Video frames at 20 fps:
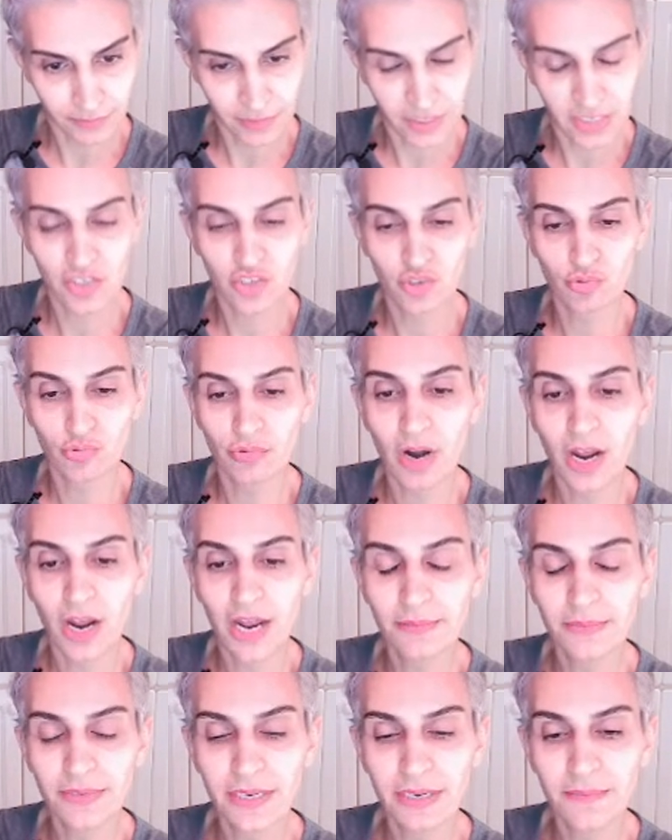
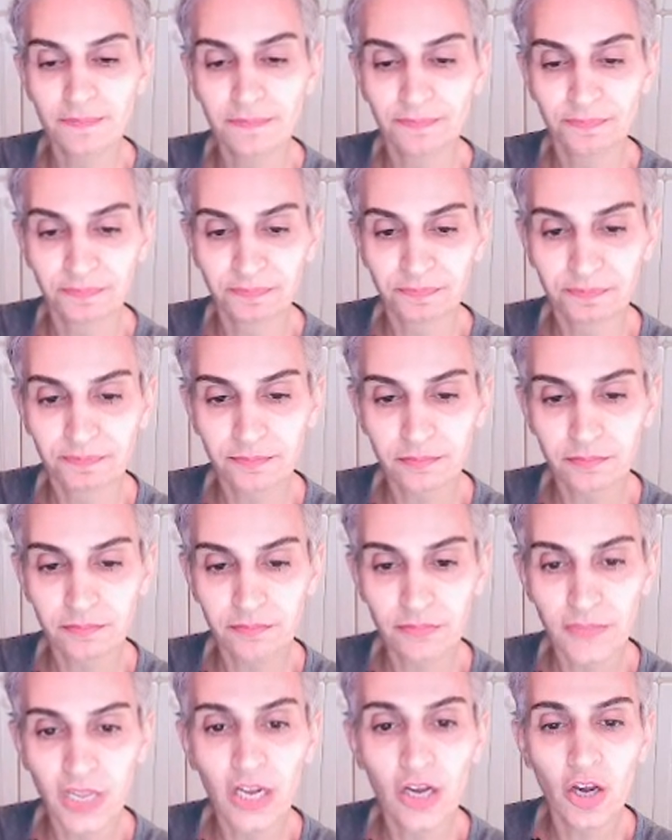describe them
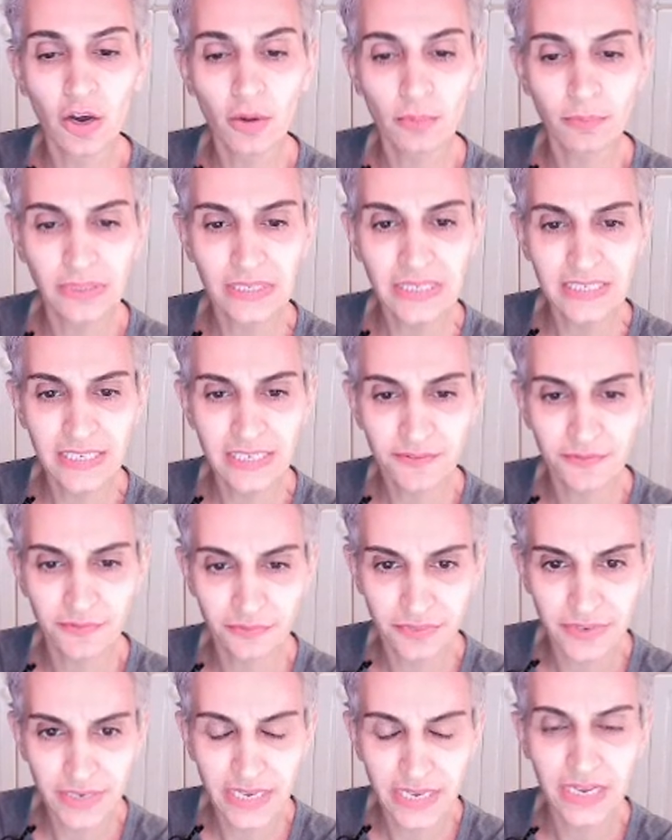completely
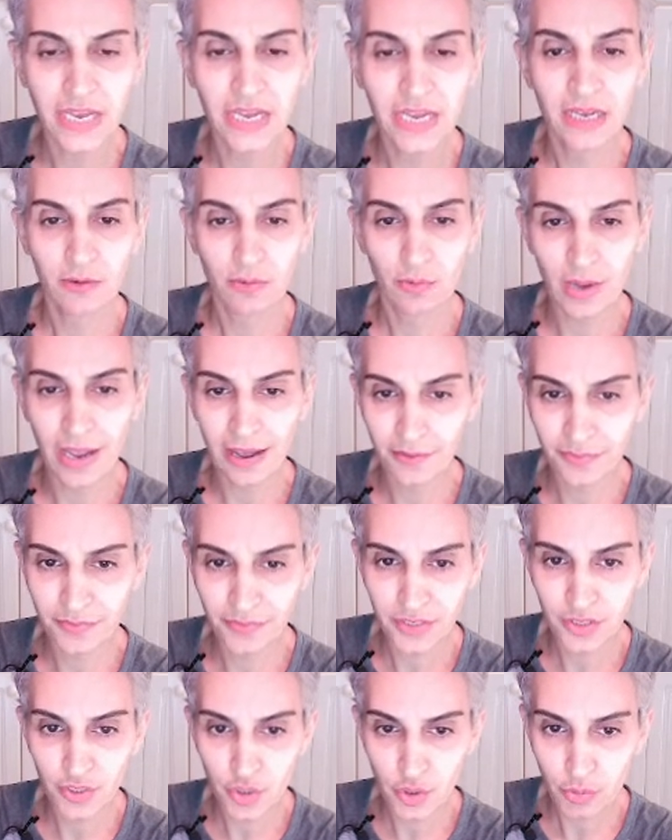free
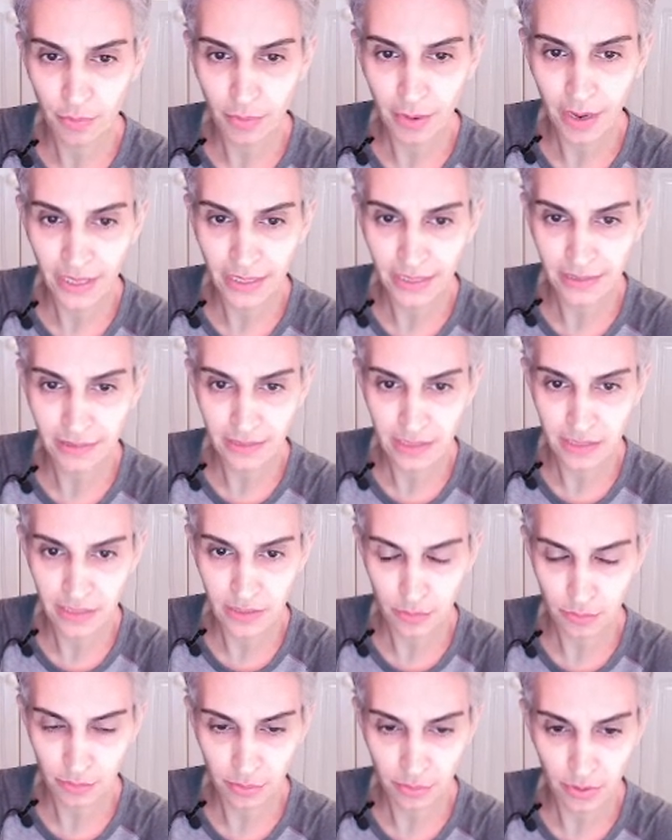after you buying
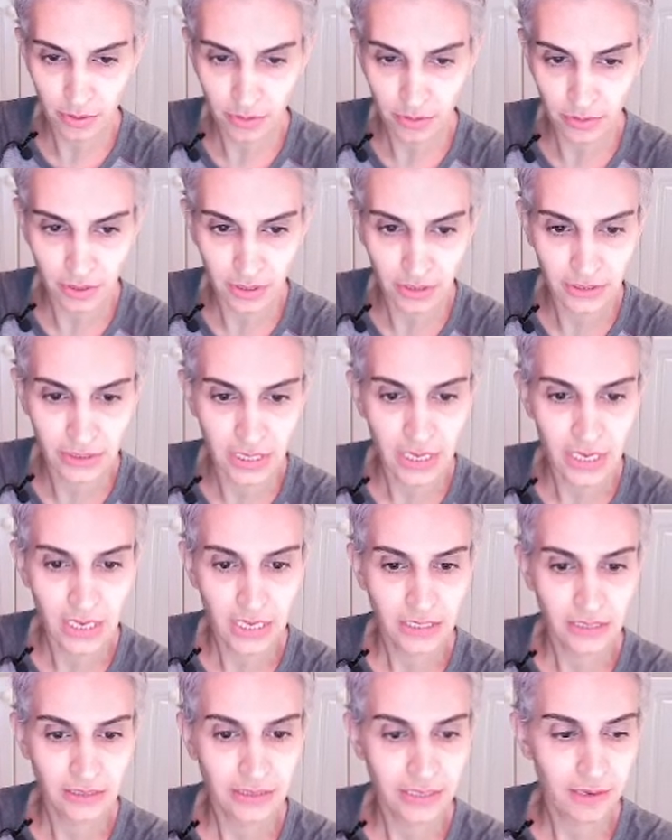this product.
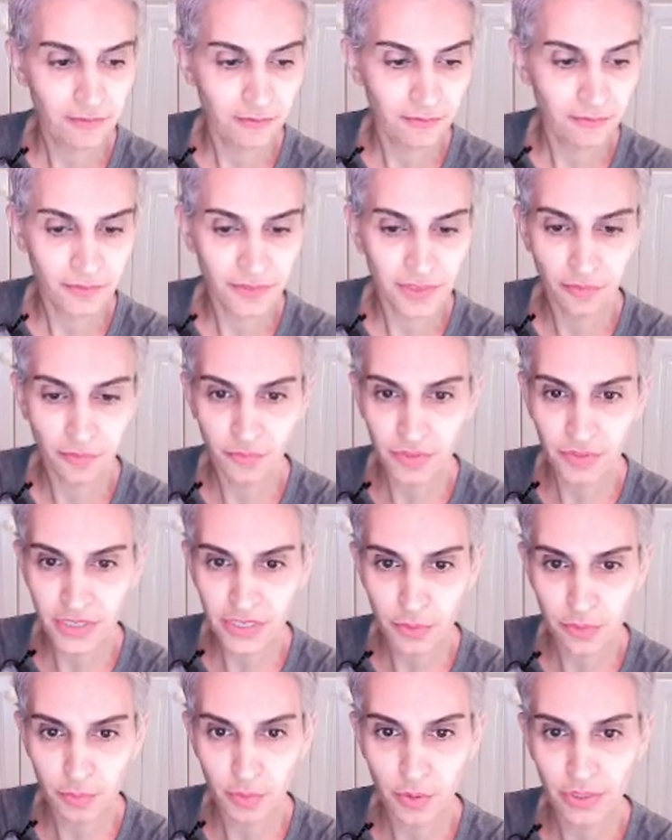The, the
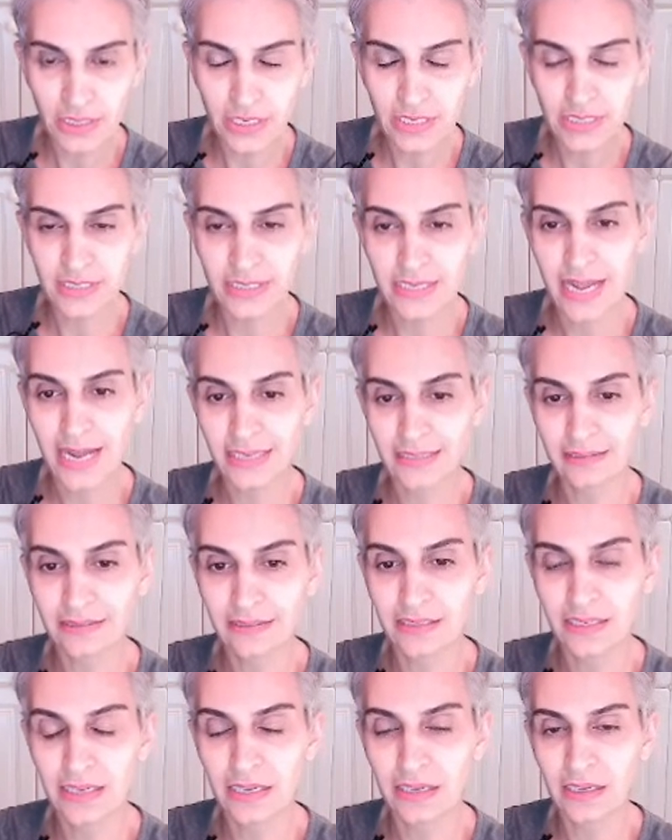first bonus that
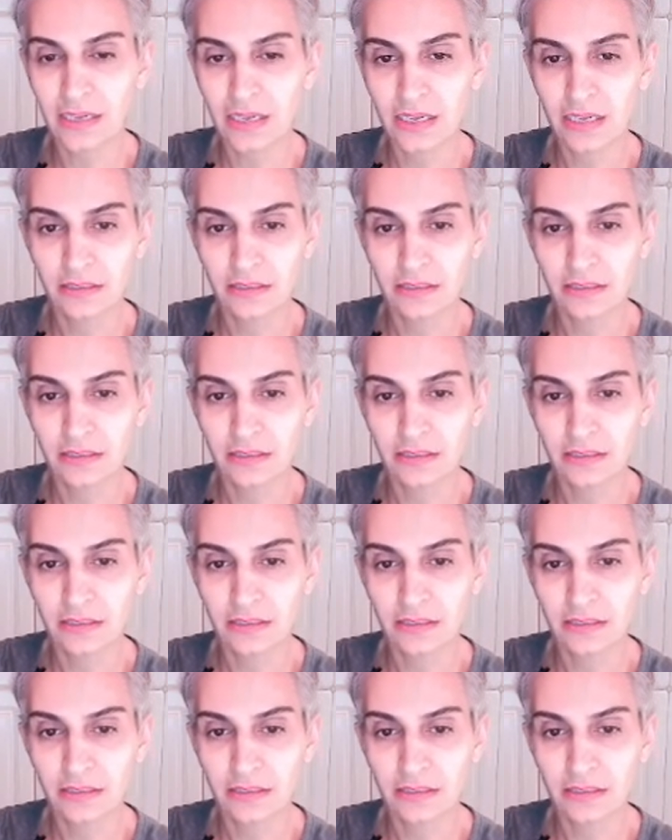the,